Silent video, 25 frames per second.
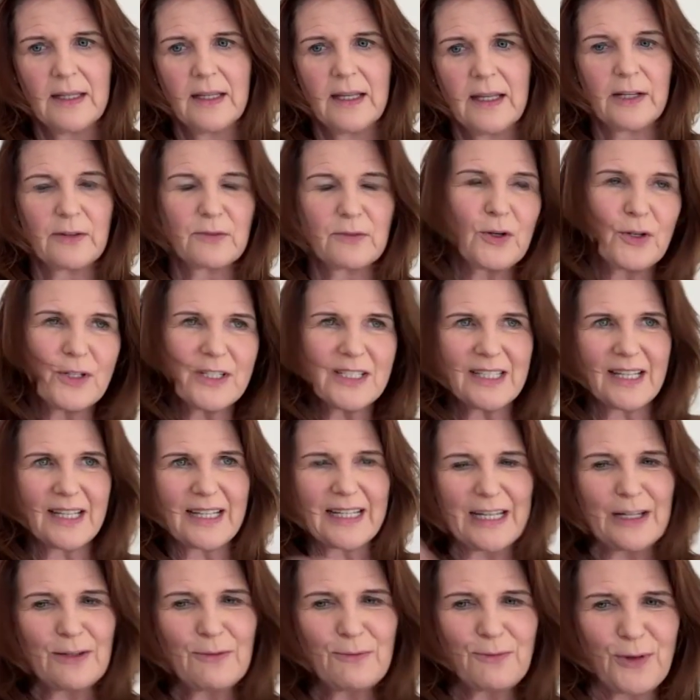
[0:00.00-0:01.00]
And of course, that
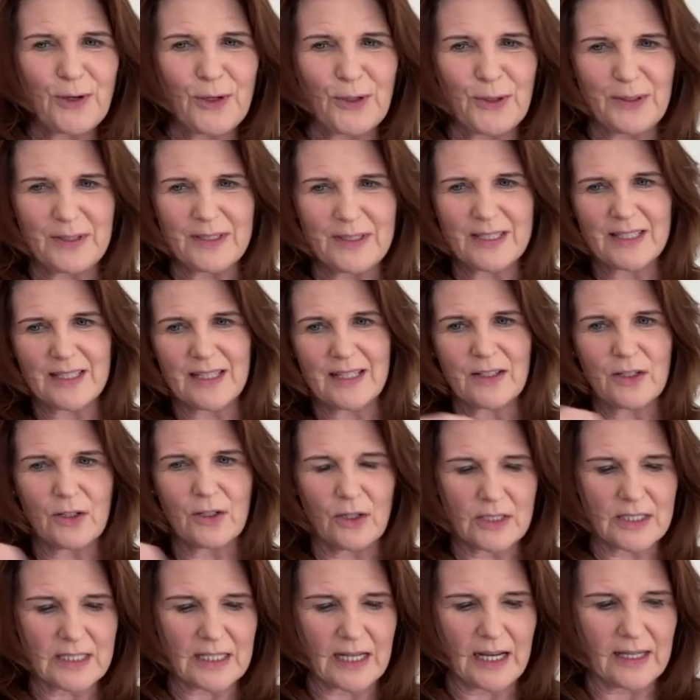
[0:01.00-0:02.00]
influence in
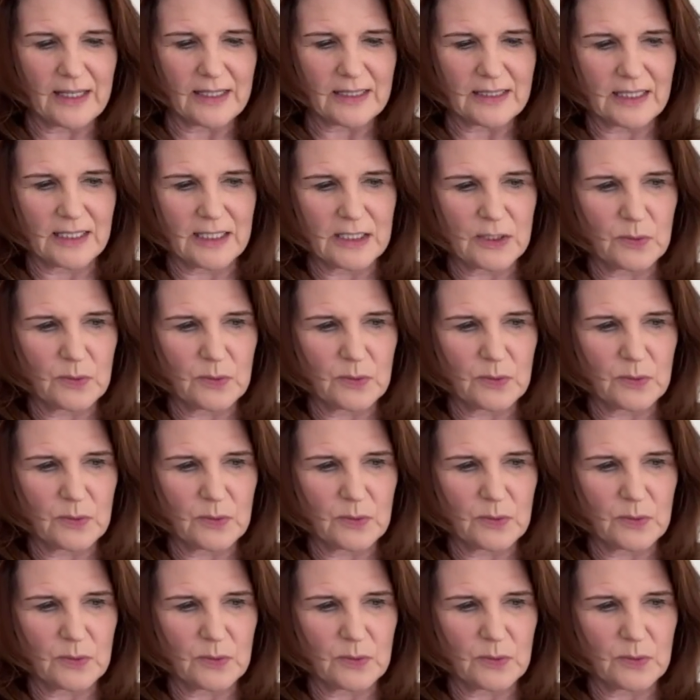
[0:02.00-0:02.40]
causality